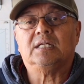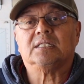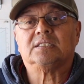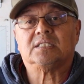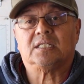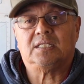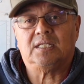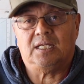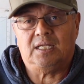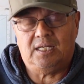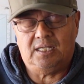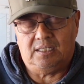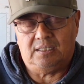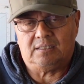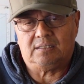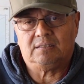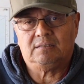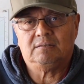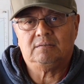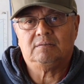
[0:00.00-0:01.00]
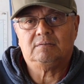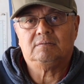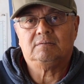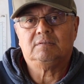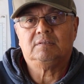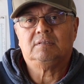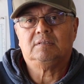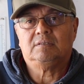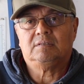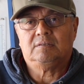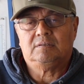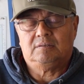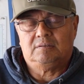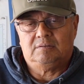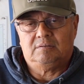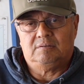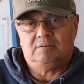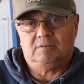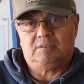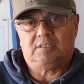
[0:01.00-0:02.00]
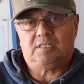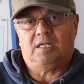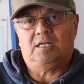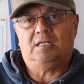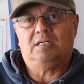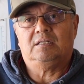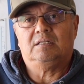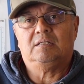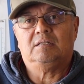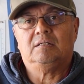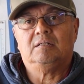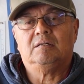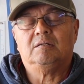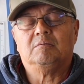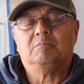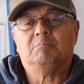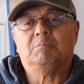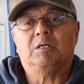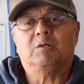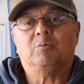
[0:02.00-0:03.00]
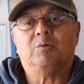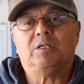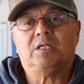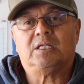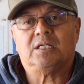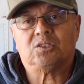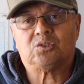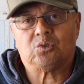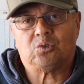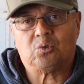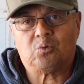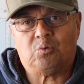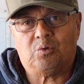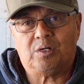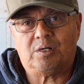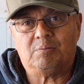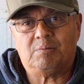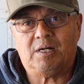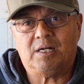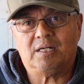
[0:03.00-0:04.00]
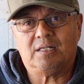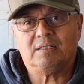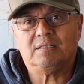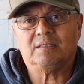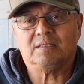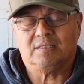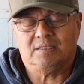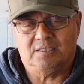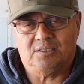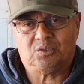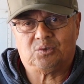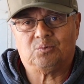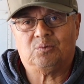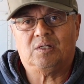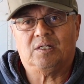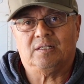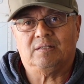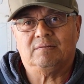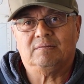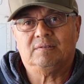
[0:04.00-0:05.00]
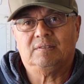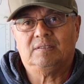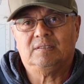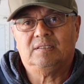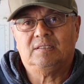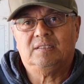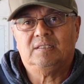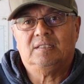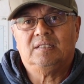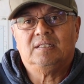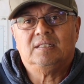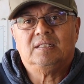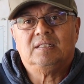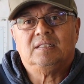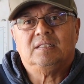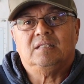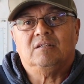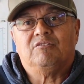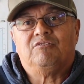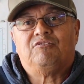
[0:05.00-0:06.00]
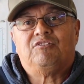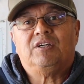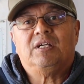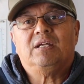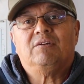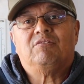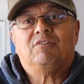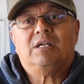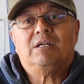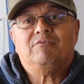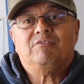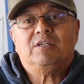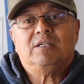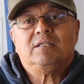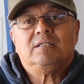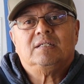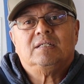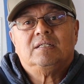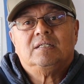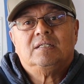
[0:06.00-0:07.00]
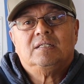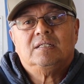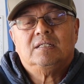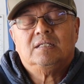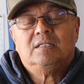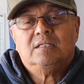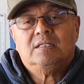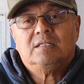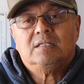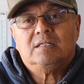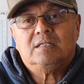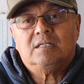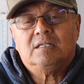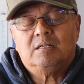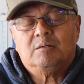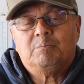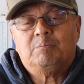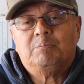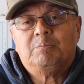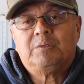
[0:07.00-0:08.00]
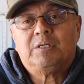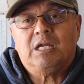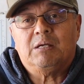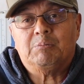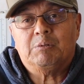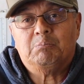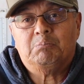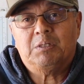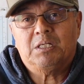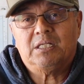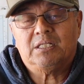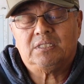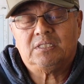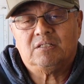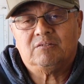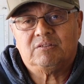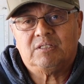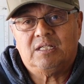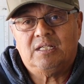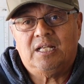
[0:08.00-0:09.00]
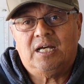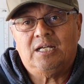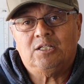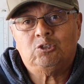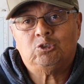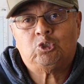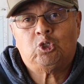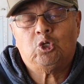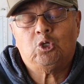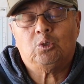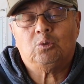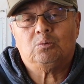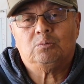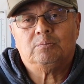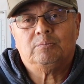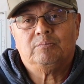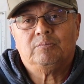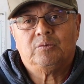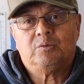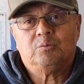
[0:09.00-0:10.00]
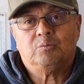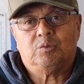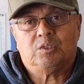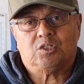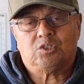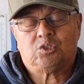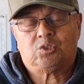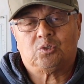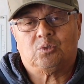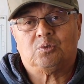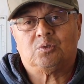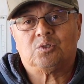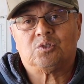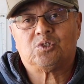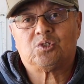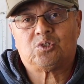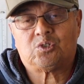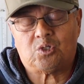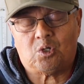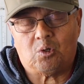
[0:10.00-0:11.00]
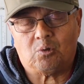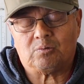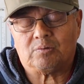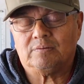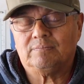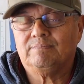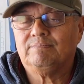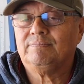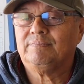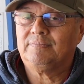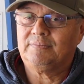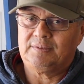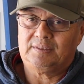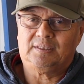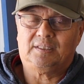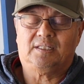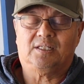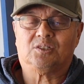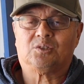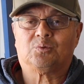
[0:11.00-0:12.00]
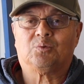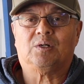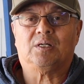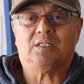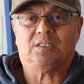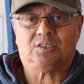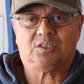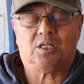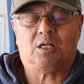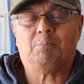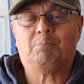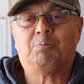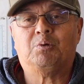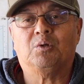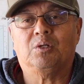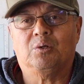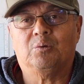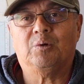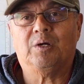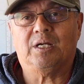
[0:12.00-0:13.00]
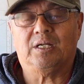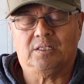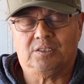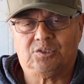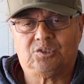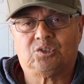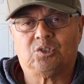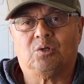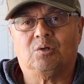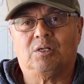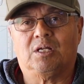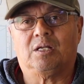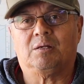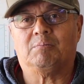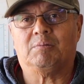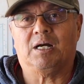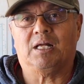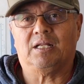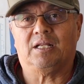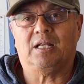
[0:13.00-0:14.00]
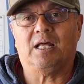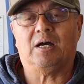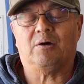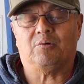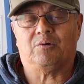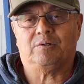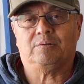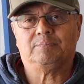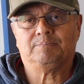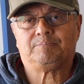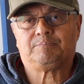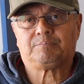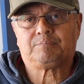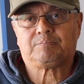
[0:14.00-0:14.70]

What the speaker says: That's at the 8th. Okay? But when it gets to the quarter mile, guess what? The free revving capability of the 9.2 with a shorter stroke, guess what? It's going to pull away. It'll show a lot of mile an hour.